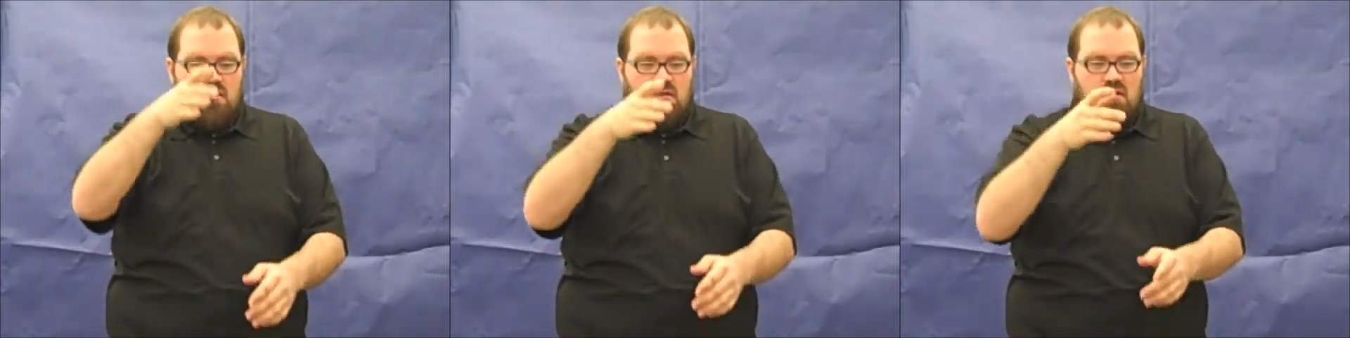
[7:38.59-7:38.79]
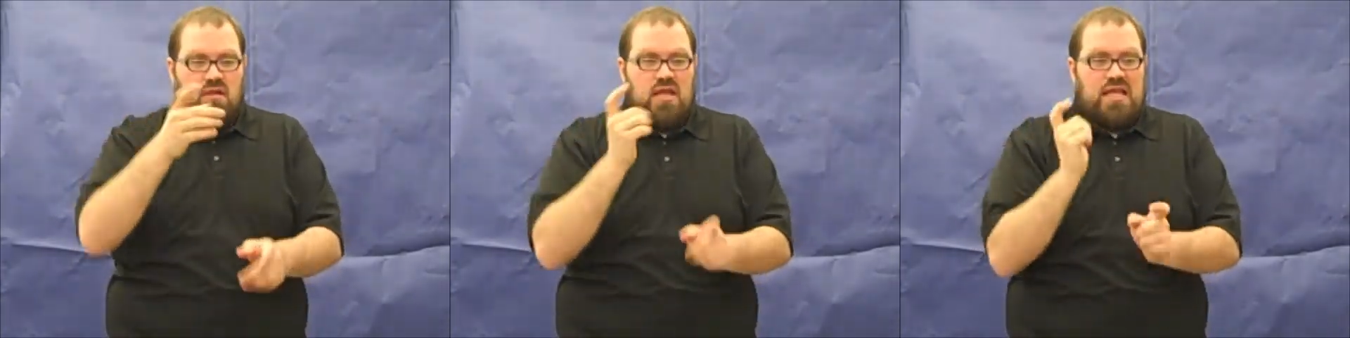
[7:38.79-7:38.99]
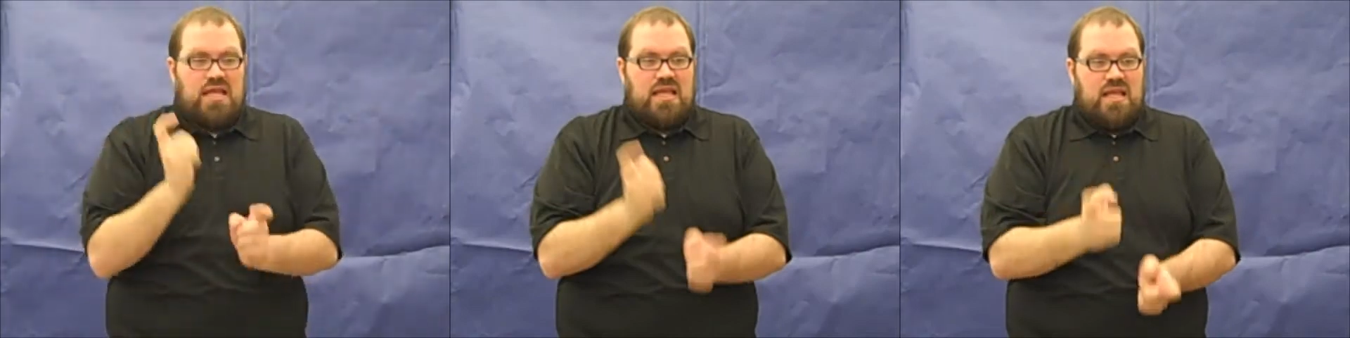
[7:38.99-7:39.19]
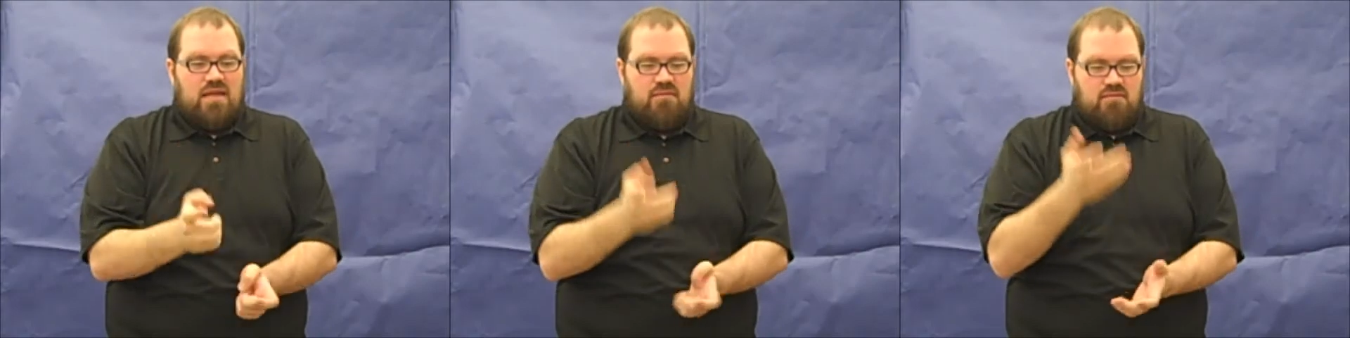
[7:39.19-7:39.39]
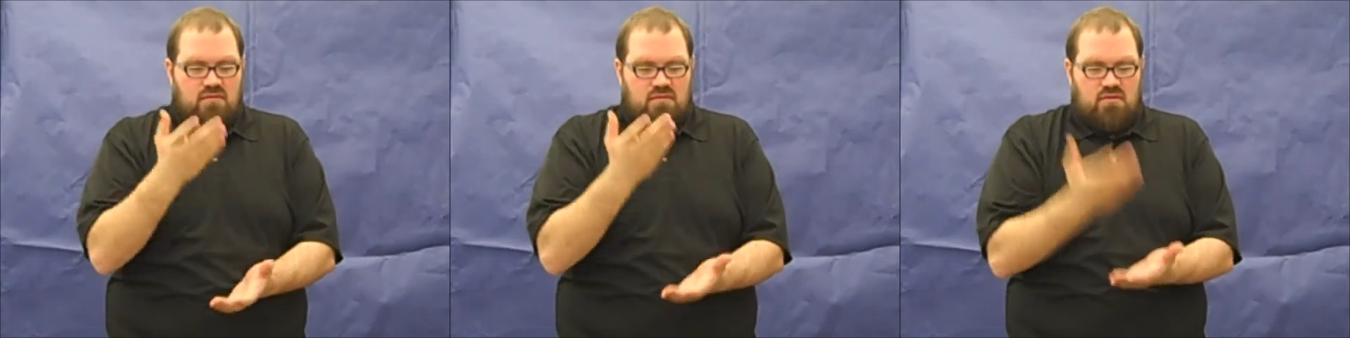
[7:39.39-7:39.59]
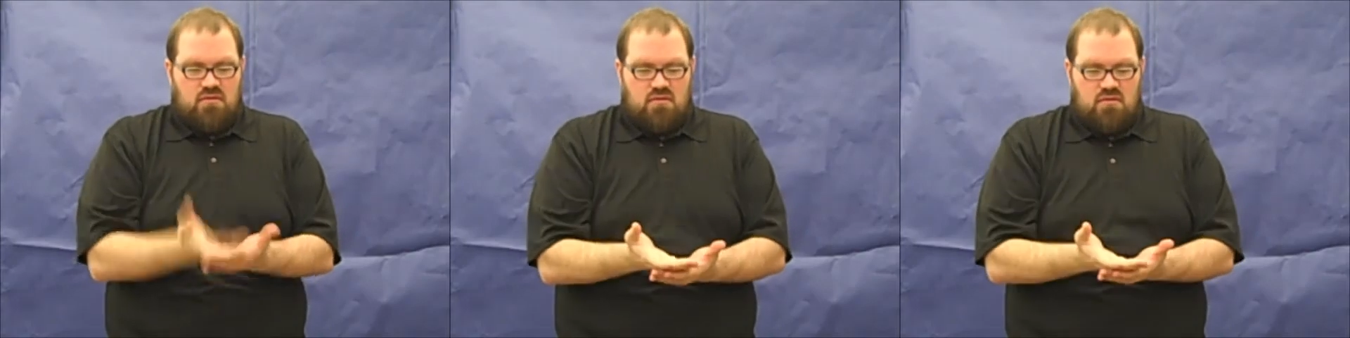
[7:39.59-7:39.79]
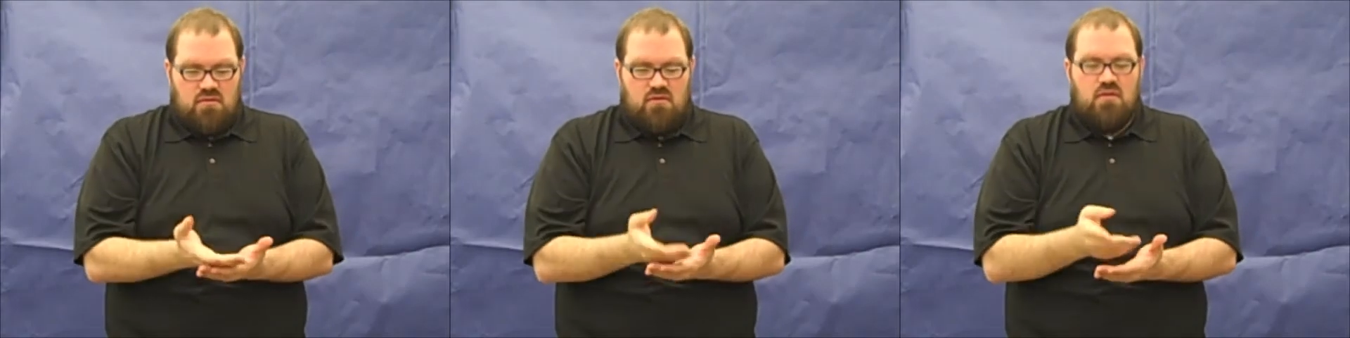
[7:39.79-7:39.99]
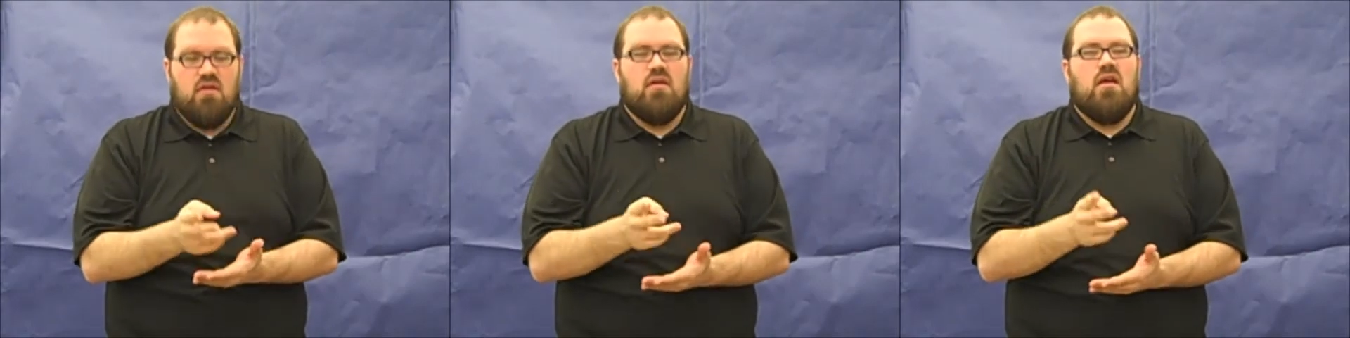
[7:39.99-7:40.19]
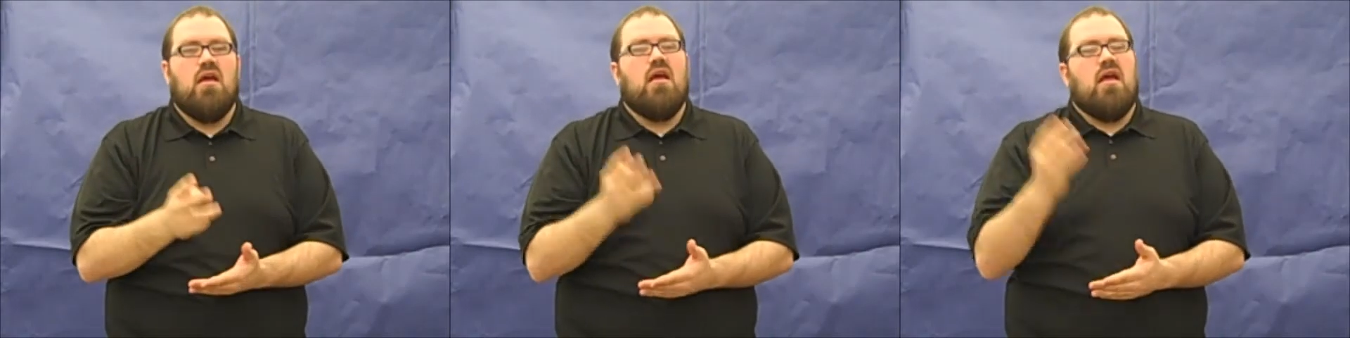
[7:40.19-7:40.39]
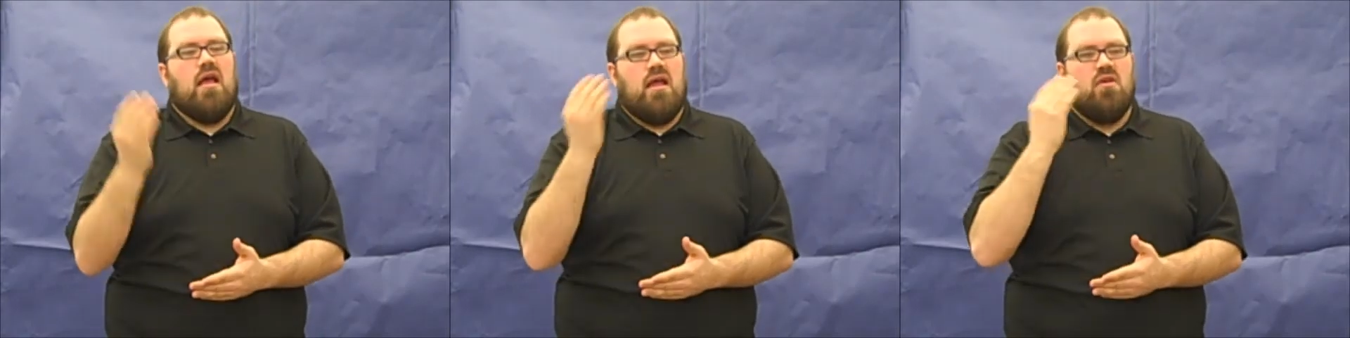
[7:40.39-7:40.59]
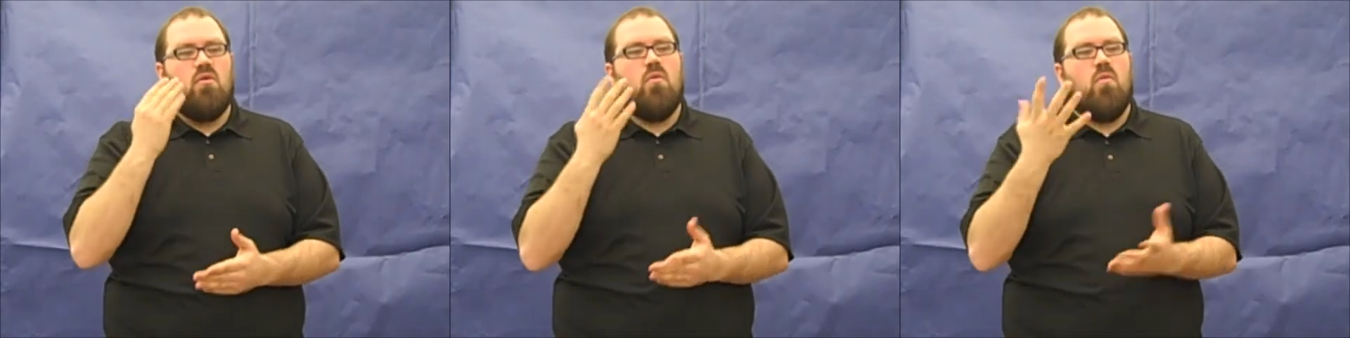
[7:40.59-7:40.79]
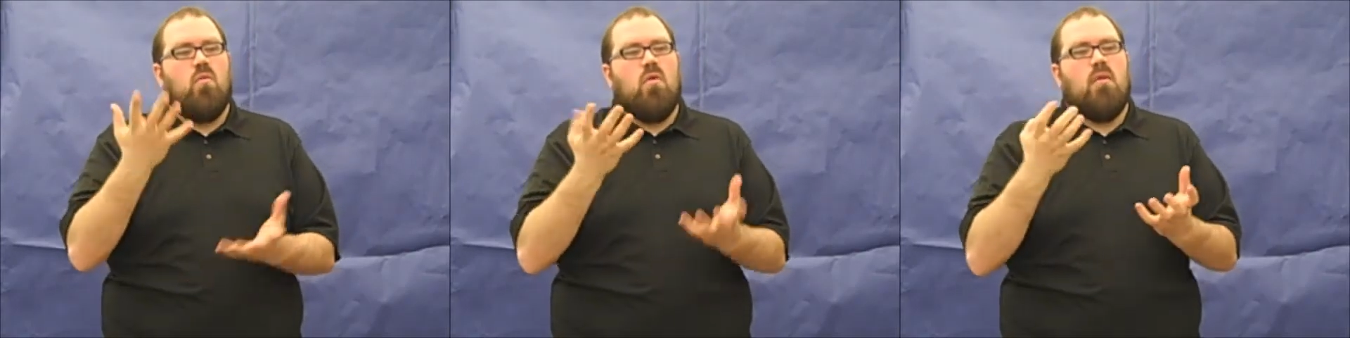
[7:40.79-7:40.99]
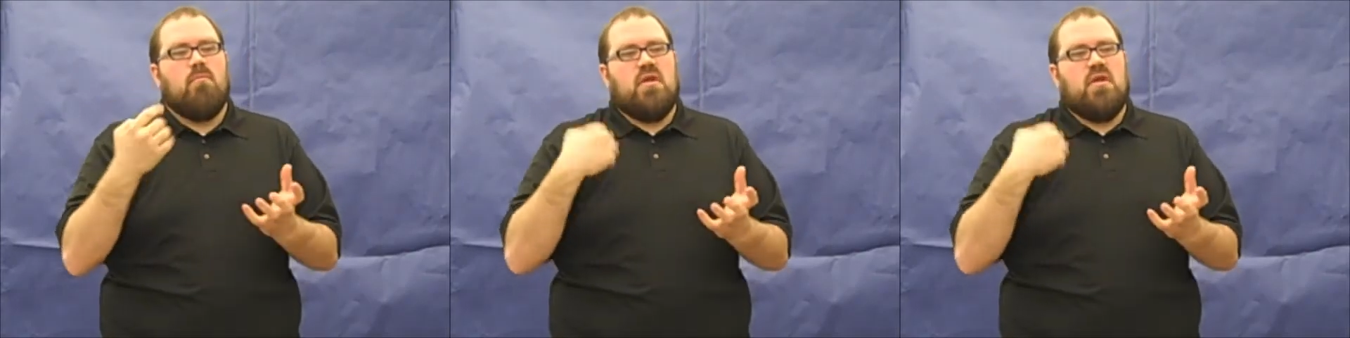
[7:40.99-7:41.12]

Well, I never had that opportunity,